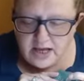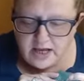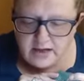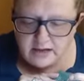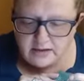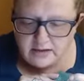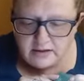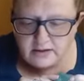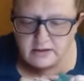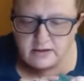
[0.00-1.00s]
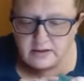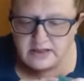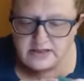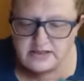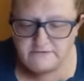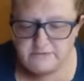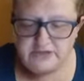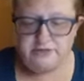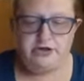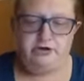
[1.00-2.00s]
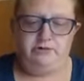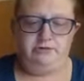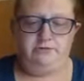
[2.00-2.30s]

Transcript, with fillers: and a kiss of mistletoe.